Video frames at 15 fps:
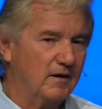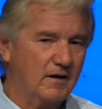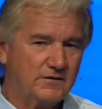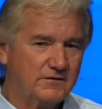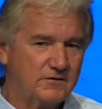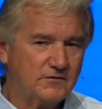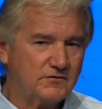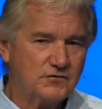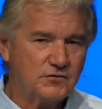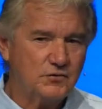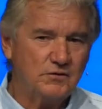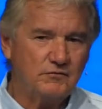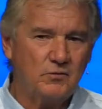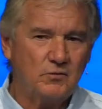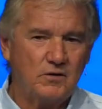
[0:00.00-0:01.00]
That's not true
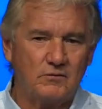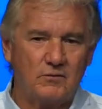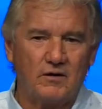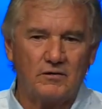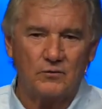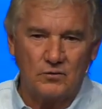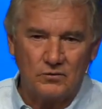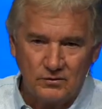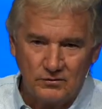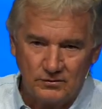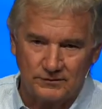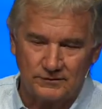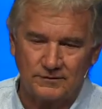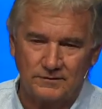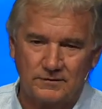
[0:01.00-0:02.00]
everywhere around the
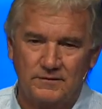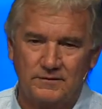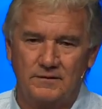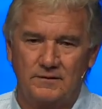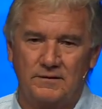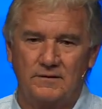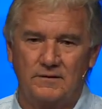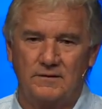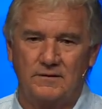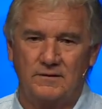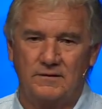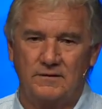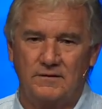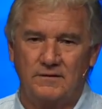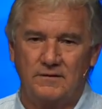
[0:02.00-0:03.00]
world.
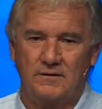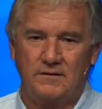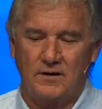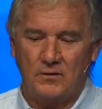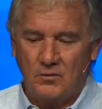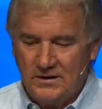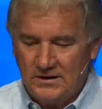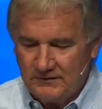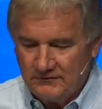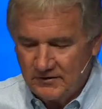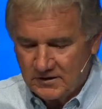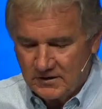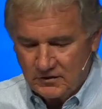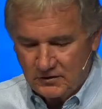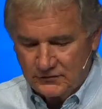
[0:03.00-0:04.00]
And we live in
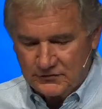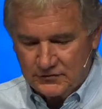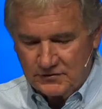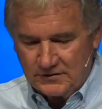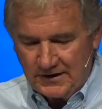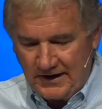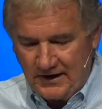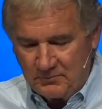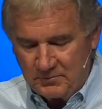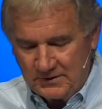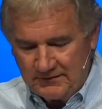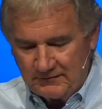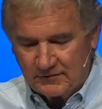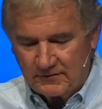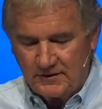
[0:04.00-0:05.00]
a culture now,
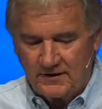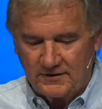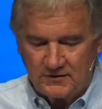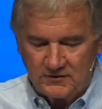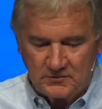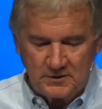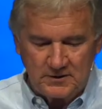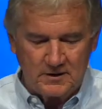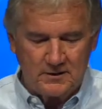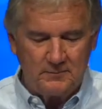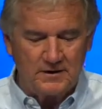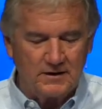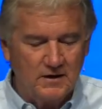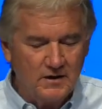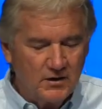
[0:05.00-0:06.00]
believe it or not, that's
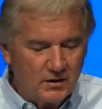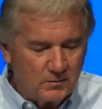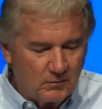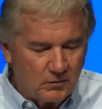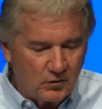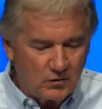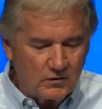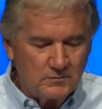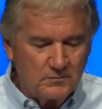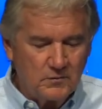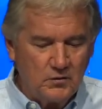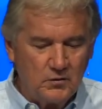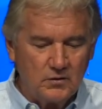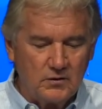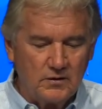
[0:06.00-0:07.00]
becoming more and
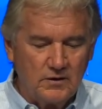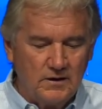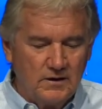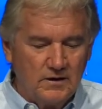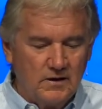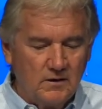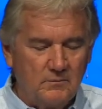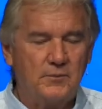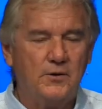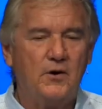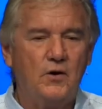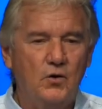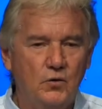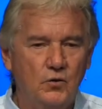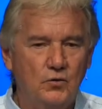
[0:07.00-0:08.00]
more
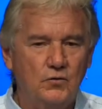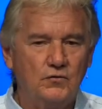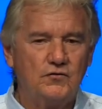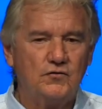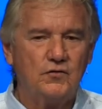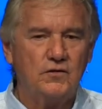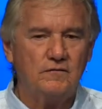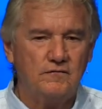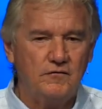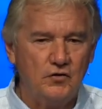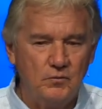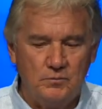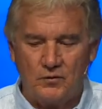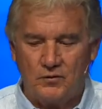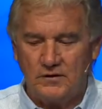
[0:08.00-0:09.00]
opposed to the
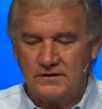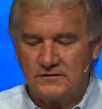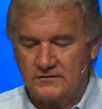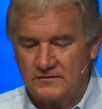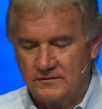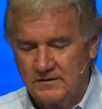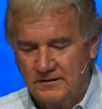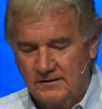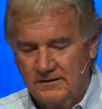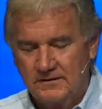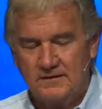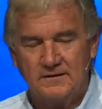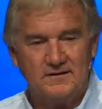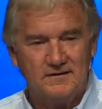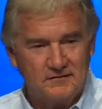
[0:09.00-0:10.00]
viewpoints
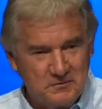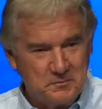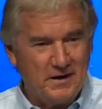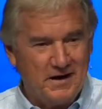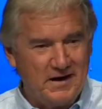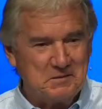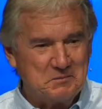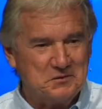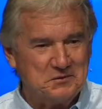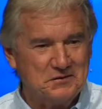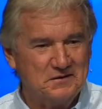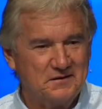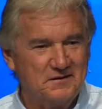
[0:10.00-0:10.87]
of the Bible.